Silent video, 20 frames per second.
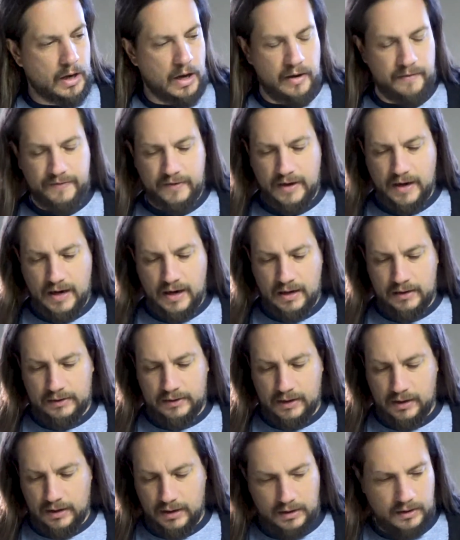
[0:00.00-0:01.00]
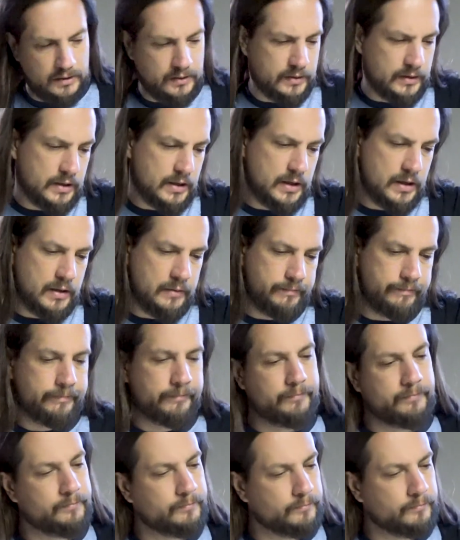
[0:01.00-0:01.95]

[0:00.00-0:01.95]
I've got these, um,